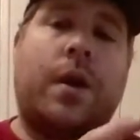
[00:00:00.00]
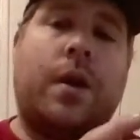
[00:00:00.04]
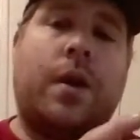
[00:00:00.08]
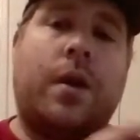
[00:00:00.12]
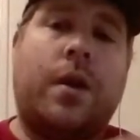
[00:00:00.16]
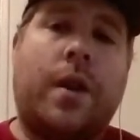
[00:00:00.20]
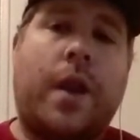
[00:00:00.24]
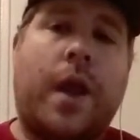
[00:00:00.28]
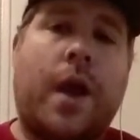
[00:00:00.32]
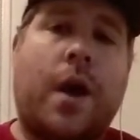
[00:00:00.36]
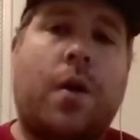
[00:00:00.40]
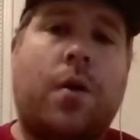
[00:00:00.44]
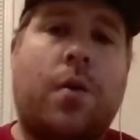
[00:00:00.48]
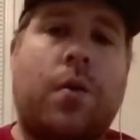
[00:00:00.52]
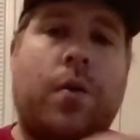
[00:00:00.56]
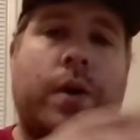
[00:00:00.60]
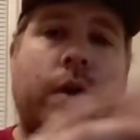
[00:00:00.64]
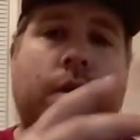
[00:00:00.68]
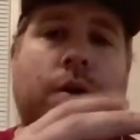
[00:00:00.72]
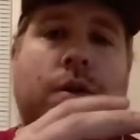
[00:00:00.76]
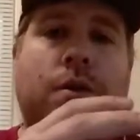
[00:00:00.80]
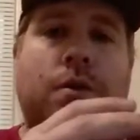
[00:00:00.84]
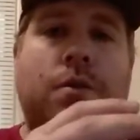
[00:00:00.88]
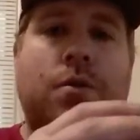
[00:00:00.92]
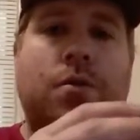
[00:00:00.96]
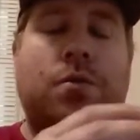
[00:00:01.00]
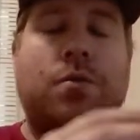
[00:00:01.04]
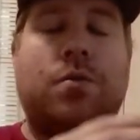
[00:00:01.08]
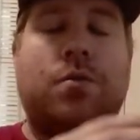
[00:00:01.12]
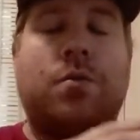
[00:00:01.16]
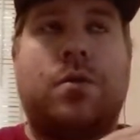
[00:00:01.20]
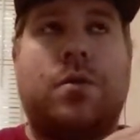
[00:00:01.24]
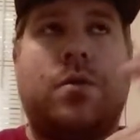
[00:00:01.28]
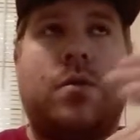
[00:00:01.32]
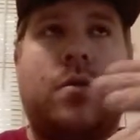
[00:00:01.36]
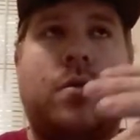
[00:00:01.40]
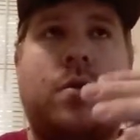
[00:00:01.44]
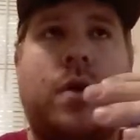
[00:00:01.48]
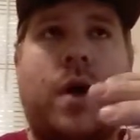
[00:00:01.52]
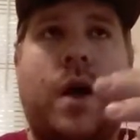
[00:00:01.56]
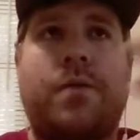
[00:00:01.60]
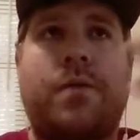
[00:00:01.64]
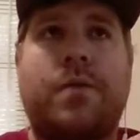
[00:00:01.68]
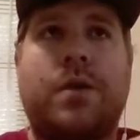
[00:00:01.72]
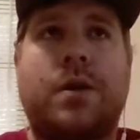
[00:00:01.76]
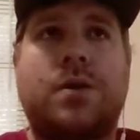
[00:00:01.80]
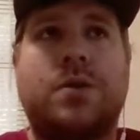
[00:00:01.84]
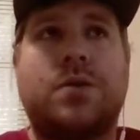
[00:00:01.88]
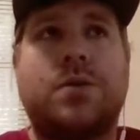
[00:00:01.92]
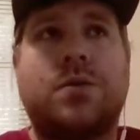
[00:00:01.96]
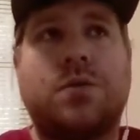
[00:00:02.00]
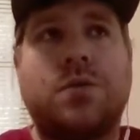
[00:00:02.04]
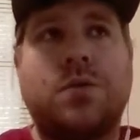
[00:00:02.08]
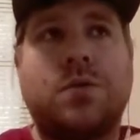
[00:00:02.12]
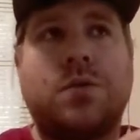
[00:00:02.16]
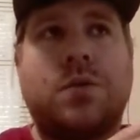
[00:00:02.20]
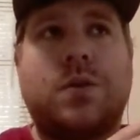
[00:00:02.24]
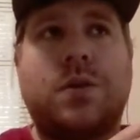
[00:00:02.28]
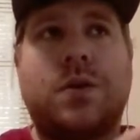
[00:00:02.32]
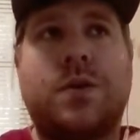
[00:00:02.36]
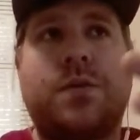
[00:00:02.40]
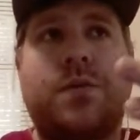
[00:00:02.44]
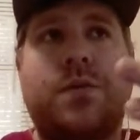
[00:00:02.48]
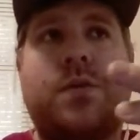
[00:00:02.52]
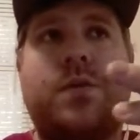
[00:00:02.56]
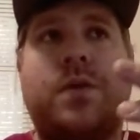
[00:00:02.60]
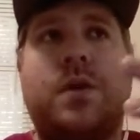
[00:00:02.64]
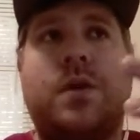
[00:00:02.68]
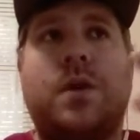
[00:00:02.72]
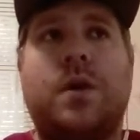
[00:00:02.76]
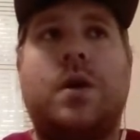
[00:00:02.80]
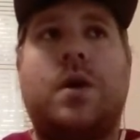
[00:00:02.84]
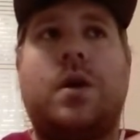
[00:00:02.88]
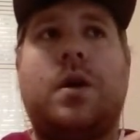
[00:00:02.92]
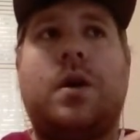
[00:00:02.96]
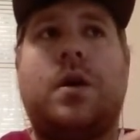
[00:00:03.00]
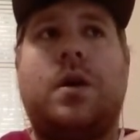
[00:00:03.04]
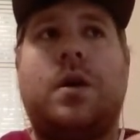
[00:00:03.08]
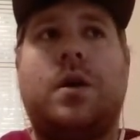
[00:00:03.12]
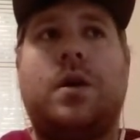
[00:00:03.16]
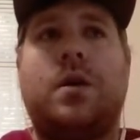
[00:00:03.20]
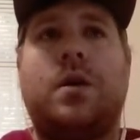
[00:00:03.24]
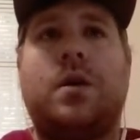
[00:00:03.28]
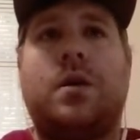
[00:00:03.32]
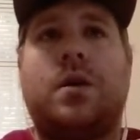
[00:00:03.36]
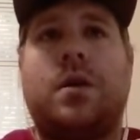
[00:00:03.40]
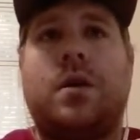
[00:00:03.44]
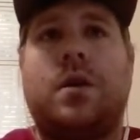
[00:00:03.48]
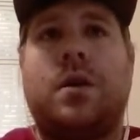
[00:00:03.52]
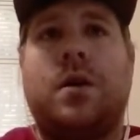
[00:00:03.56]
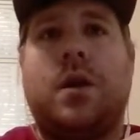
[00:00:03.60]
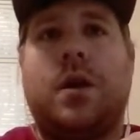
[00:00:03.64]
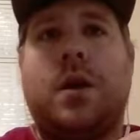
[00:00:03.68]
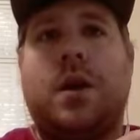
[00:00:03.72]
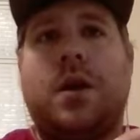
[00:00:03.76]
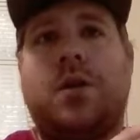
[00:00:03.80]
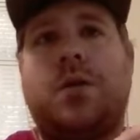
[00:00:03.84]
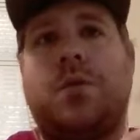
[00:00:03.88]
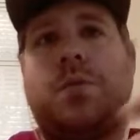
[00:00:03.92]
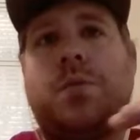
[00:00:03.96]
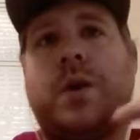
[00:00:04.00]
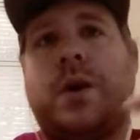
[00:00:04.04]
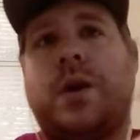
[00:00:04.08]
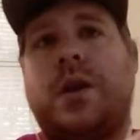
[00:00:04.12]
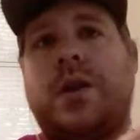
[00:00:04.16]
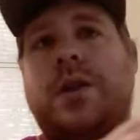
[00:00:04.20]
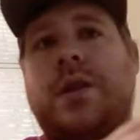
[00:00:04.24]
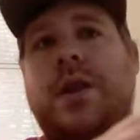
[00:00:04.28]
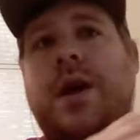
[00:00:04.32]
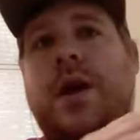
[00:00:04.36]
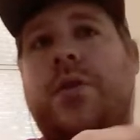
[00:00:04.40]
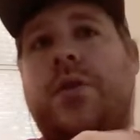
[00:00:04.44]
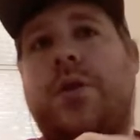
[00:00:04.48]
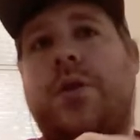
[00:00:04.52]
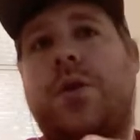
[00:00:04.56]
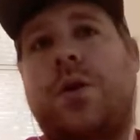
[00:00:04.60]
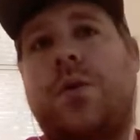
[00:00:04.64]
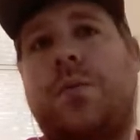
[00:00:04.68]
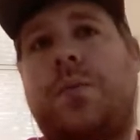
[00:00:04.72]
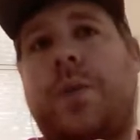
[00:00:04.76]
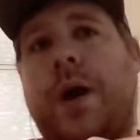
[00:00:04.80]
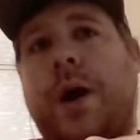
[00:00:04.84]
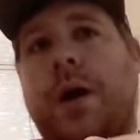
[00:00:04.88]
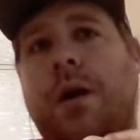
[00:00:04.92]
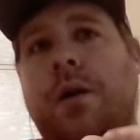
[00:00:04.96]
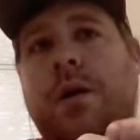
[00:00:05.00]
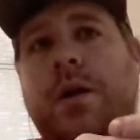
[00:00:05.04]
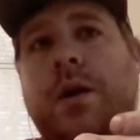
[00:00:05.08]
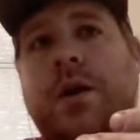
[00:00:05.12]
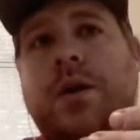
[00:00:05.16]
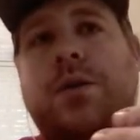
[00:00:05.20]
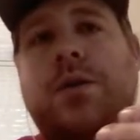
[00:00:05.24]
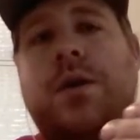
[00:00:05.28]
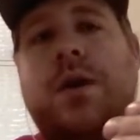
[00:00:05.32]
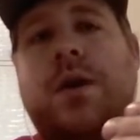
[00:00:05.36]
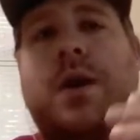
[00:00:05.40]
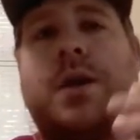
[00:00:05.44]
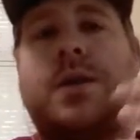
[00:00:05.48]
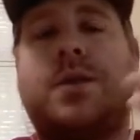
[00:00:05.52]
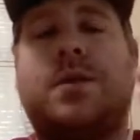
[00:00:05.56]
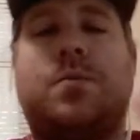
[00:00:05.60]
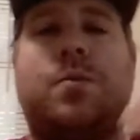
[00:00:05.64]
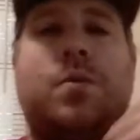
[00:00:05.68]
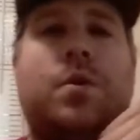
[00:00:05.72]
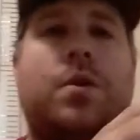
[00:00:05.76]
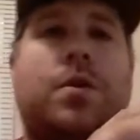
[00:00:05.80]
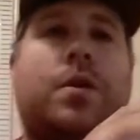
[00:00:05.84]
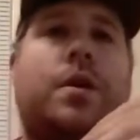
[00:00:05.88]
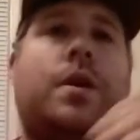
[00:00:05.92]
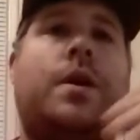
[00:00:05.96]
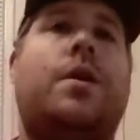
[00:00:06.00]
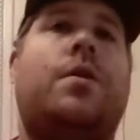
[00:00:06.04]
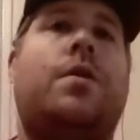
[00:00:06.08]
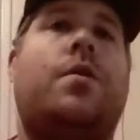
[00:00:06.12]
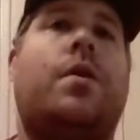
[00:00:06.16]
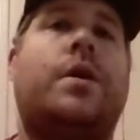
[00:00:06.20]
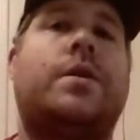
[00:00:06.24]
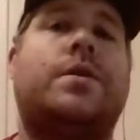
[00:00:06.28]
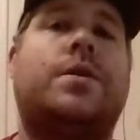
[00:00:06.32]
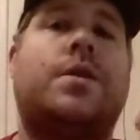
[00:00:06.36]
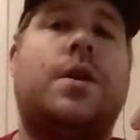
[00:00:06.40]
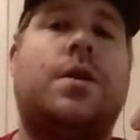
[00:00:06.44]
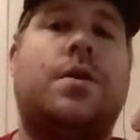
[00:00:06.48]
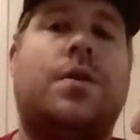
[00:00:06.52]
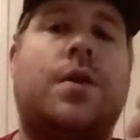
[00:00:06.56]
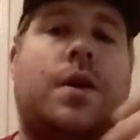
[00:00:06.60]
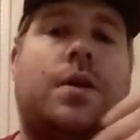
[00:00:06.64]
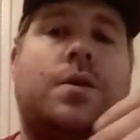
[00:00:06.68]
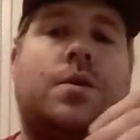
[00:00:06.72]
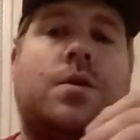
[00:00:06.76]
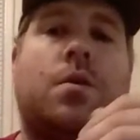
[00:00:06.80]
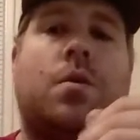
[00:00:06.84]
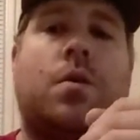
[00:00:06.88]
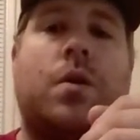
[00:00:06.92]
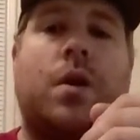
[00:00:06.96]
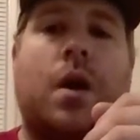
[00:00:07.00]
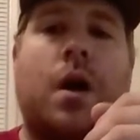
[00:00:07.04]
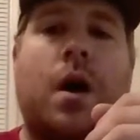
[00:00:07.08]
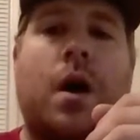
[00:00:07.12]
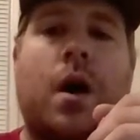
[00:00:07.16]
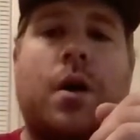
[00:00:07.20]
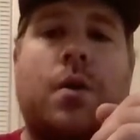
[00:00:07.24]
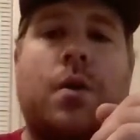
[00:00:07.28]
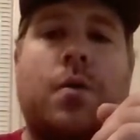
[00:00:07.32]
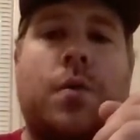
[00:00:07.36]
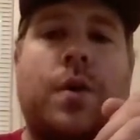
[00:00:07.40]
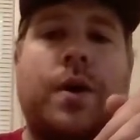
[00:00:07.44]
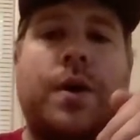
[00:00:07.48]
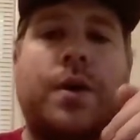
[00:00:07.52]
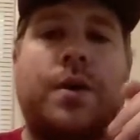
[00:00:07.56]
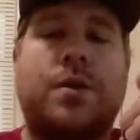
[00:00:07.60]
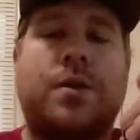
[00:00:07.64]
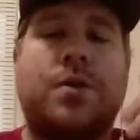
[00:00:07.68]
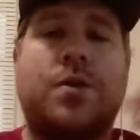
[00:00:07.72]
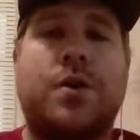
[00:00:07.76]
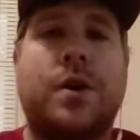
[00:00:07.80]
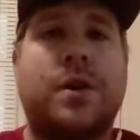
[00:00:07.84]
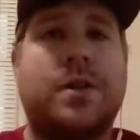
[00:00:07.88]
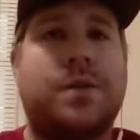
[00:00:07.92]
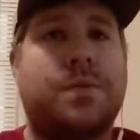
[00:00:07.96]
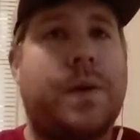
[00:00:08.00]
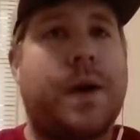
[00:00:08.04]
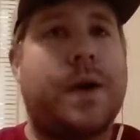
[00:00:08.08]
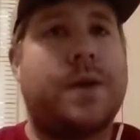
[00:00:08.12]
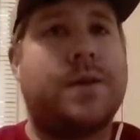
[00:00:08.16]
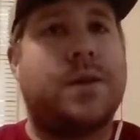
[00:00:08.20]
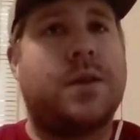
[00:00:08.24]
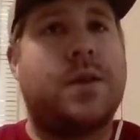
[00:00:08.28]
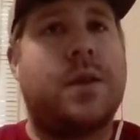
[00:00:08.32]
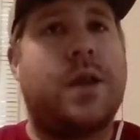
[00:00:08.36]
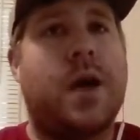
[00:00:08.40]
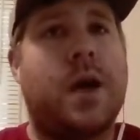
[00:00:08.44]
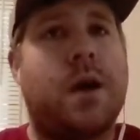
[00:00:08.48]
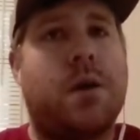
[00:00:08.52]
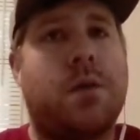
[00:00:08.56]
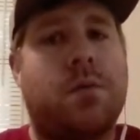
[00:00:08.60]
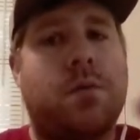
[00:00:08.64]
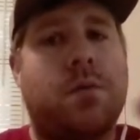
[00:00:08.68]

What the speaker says: Now when you have an exclusive and you breed in that third parent, you can get some really interesting things going on with traits passing down.